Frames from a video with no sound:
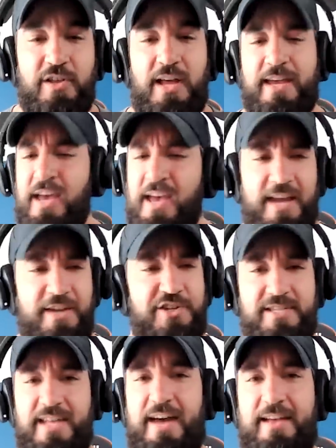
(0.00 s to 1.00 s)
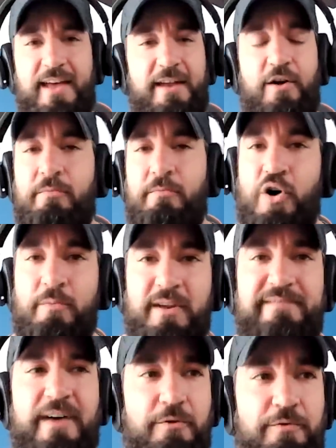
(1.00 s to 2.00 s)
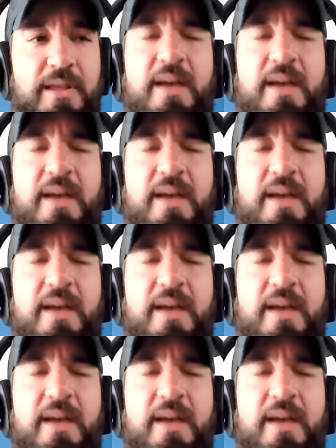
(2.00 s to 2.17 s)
So like, it's just that that whole moment felt really,